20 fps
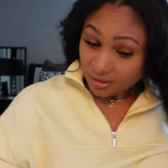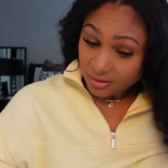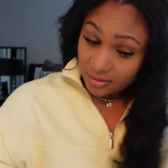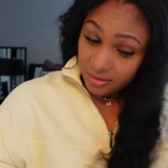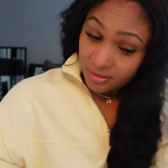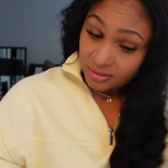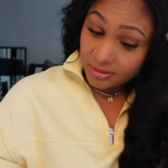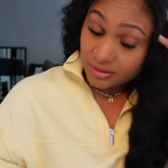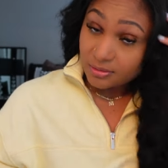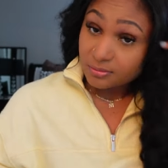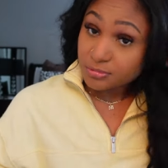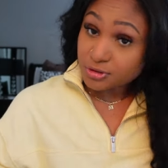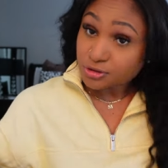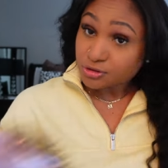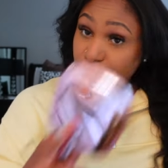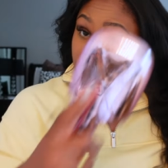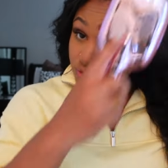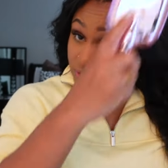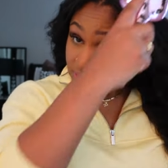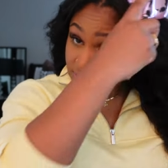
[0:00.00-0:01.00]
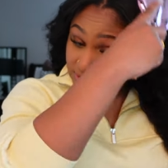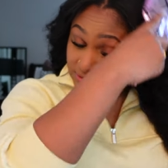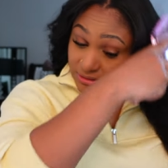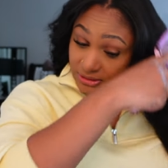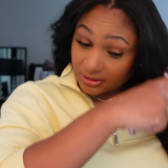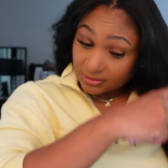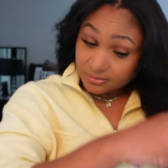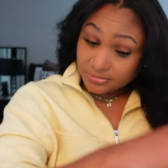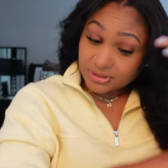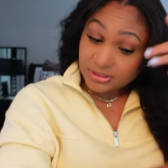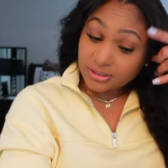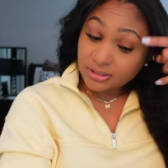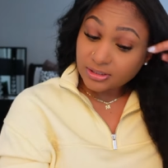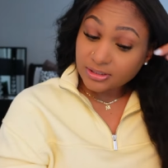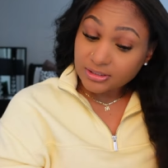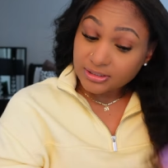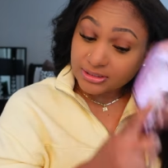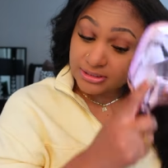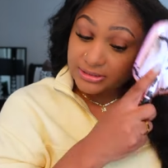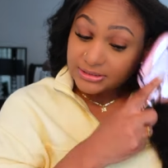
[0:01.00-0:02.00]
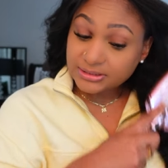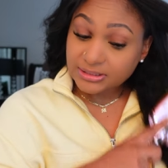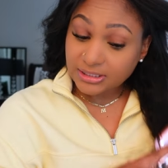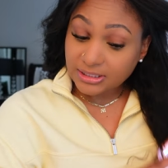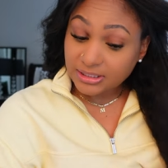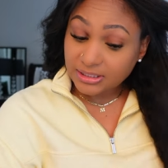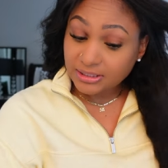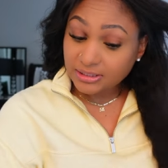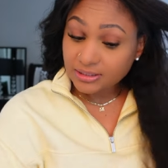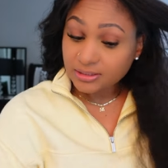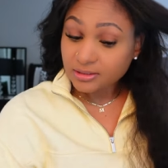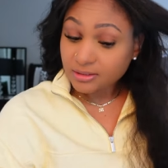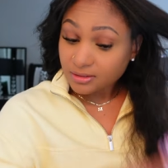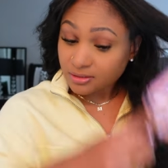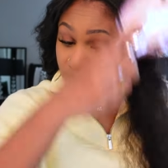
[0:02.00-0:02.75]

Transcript: And then I'm going to do the same thing on this side.